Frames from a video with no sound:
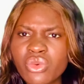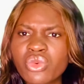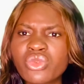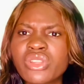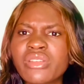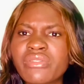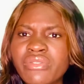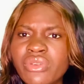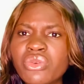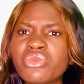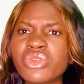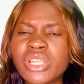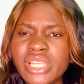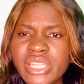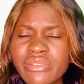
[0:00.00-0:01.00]
feel
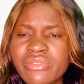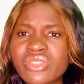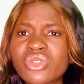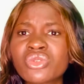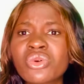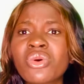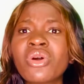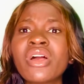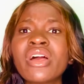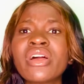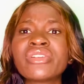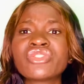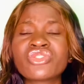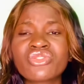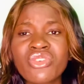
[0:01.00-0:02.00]
relieved. So
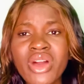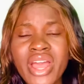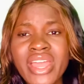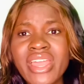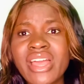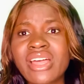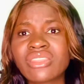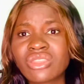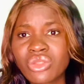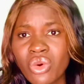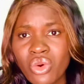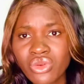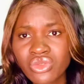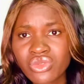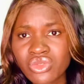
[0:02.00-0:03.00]
try and talk
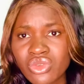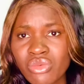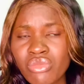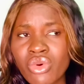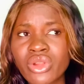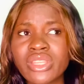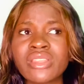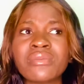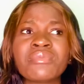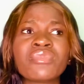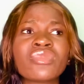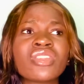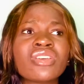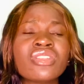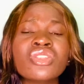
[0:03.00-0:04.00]
to somebody.
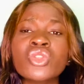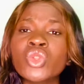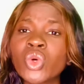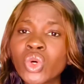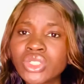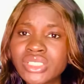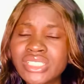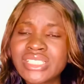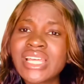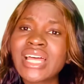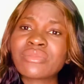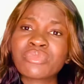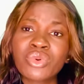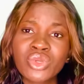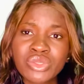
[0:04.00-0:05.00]
Note that
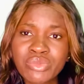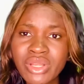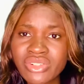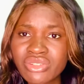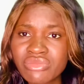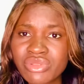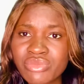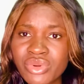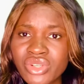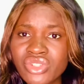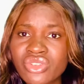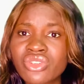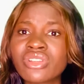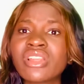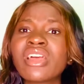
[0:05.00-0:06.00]
postpartum
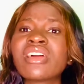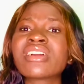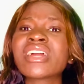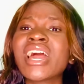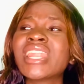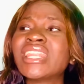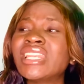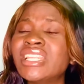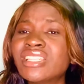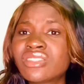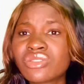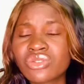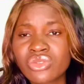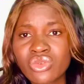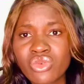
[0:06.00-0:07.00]
depression can lead to
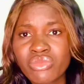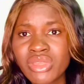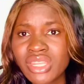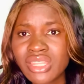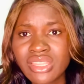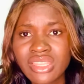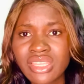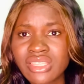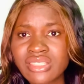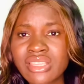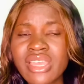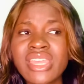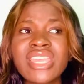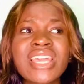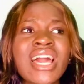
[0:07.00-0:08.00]
so many things.
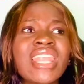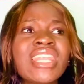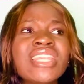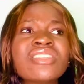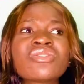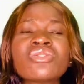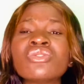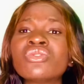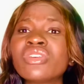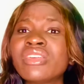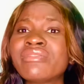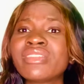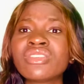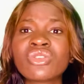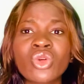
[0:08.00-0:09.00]
It can lead to you
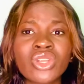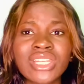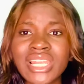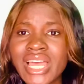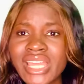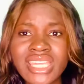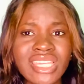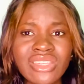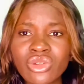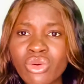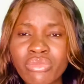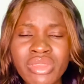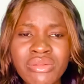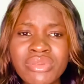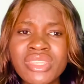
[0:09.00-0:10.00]
even not liking your
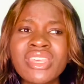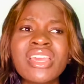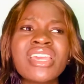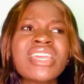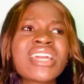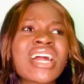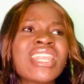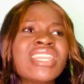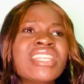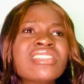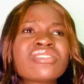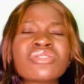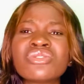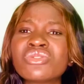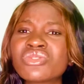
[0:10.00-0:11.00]
baby. It can lead to
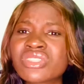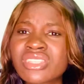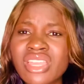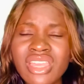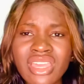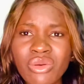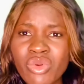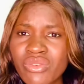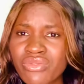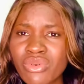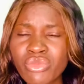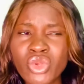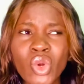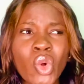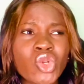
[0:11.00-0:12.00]
you staying away from
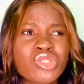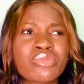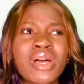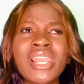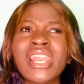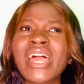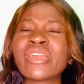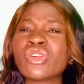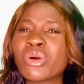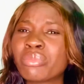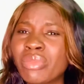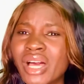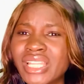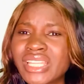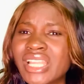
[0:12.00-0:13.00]
your husband, like your
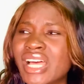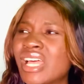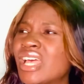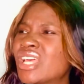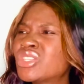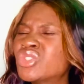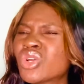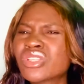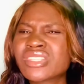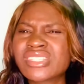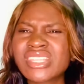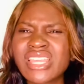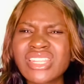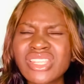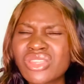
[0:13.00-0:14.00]
partner, just
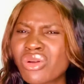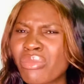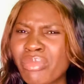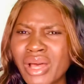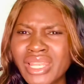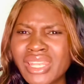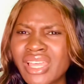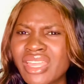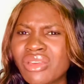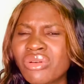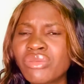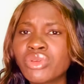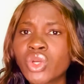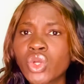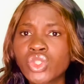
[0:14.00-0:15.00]
sending your partner away
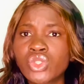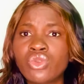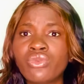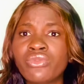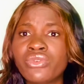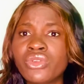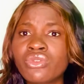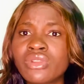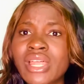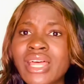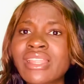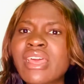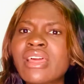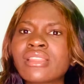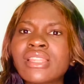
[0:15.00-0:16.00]
because you feel that.
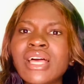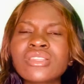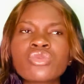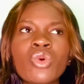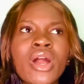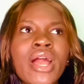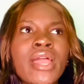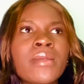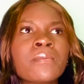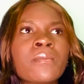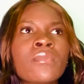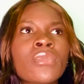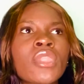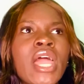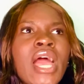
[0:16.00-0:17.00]
That's why
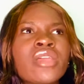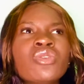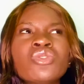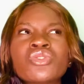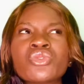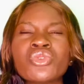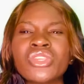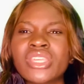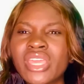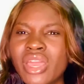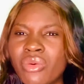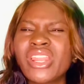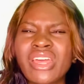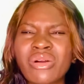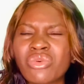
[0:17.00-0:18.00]
I used to hear, when
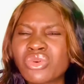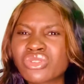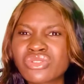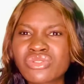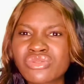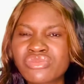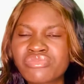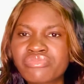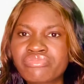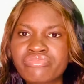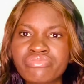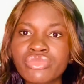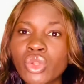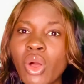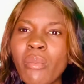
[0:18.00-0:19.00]
I was
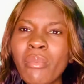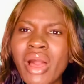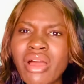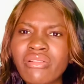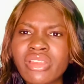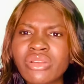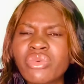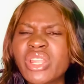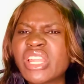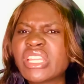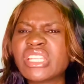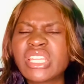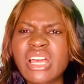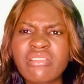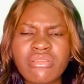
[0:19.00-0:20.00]
not married, when I
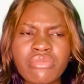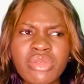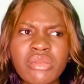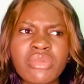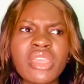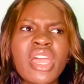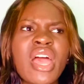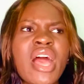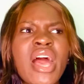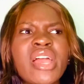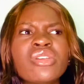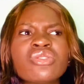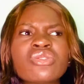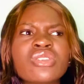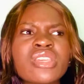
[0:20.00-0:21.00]
didn't have a baby, I
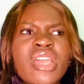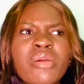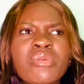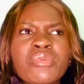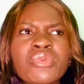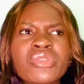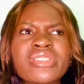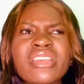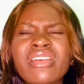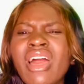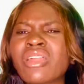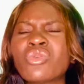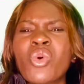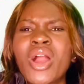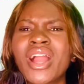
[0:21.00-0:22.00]
used to hear people say, I
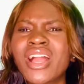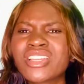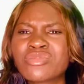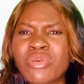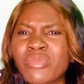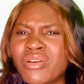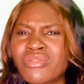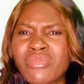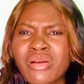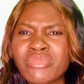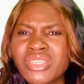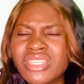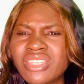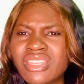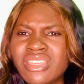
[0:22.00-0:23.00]
no want catch papa for my
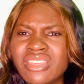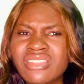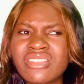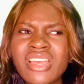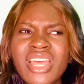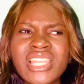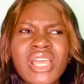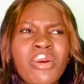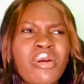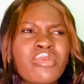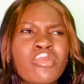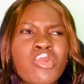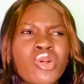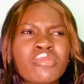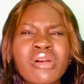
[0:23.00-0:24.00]
pikin again. That was
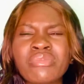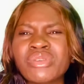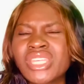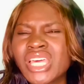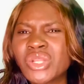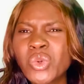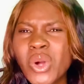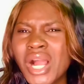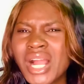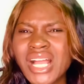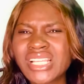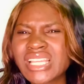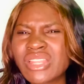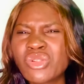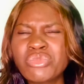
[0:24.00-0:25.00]
born my pikin. I no want catch.
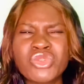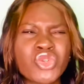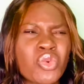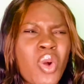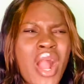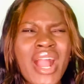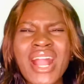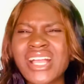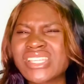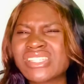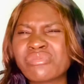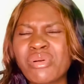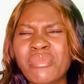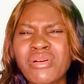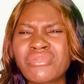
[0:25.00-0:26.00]
I no want catch the
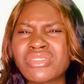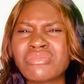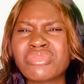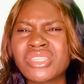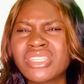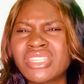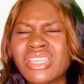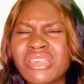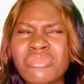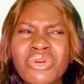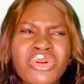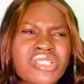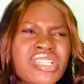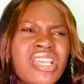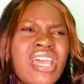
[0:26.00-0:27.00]
papa for the pikin again,
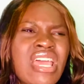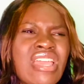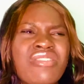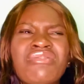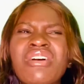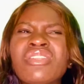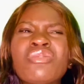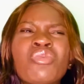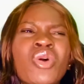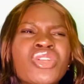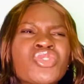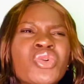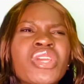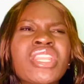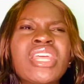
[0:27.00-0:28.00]
because if I no want to
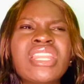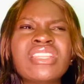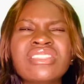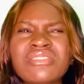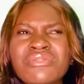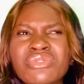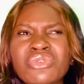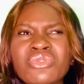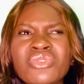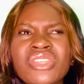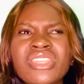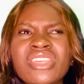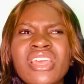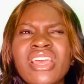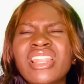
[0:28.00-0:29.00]
get anything for
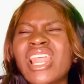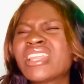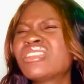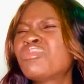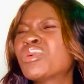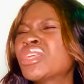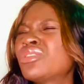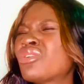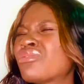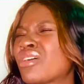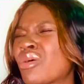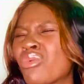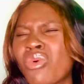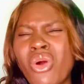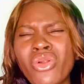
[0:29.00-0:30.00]
doing, like the pikin they over
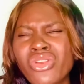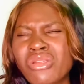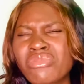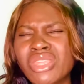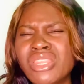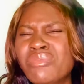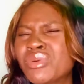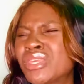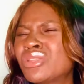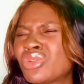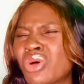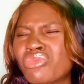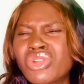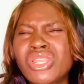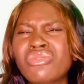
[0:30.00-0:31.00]
worry me. The pikin not
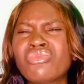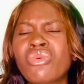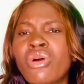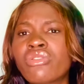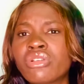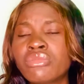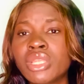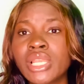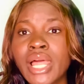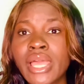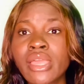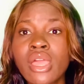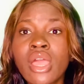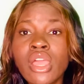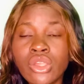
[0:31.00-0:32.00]
really worry me. Like,
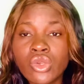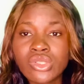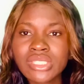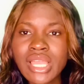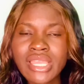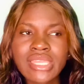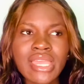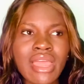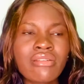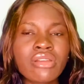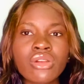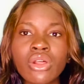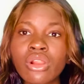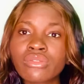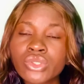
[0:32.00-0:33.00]
you start hearing
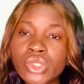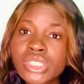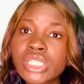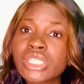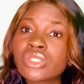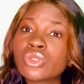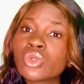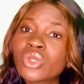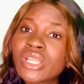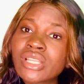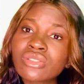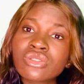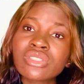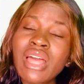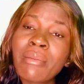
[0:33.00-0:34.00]
all of those things. Know that
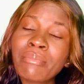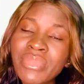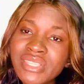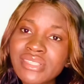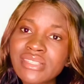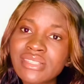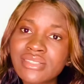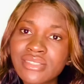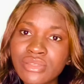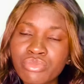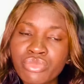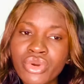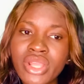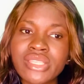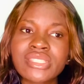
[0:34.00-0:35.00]
that person is
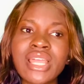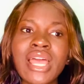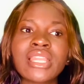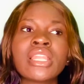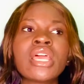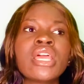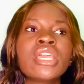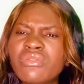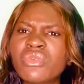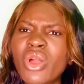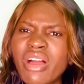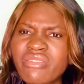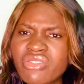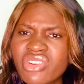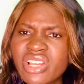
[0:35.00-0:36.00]
depressed. And if you have
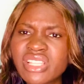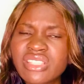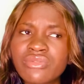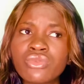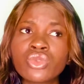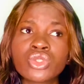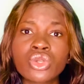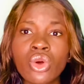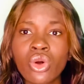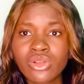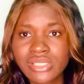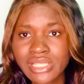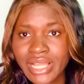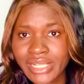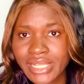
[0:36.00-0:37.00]
a relative who talks
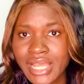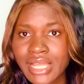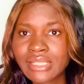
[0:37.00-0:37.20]
like that,